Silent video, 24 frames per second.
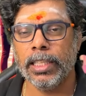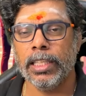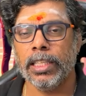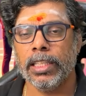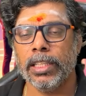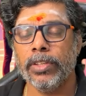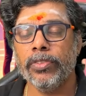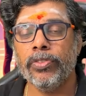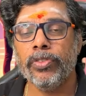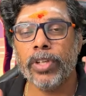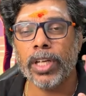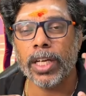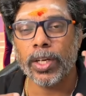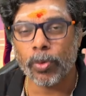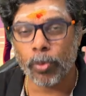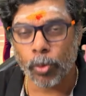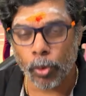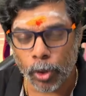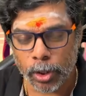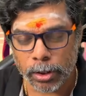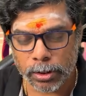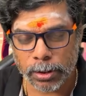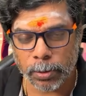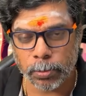If you
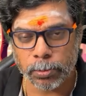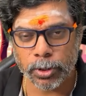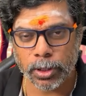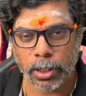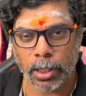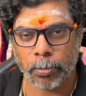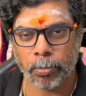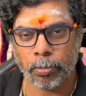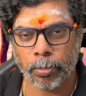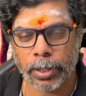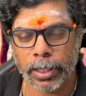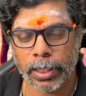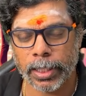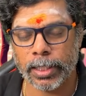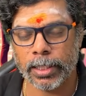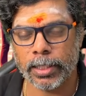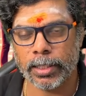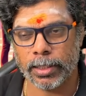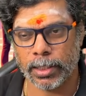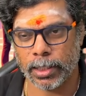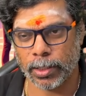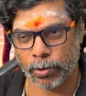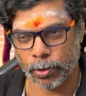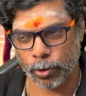own some company
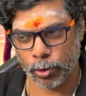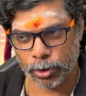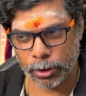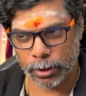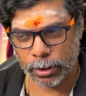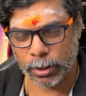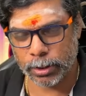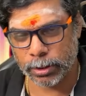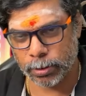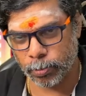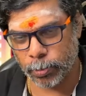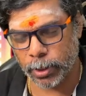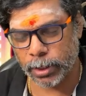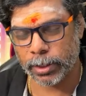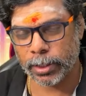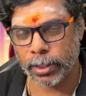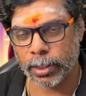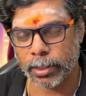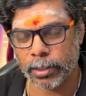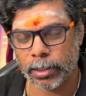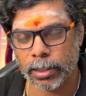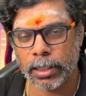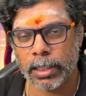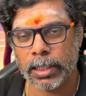now using this
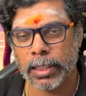method,